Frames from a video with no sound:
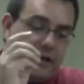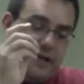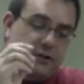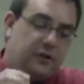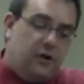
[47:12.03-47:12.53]

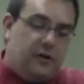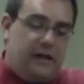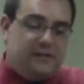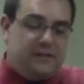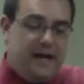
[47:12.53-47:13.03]
in
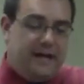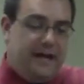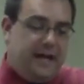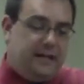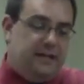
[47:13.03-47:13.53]
Codex
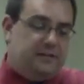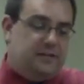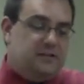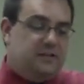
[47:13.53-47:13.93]
Sinaiticus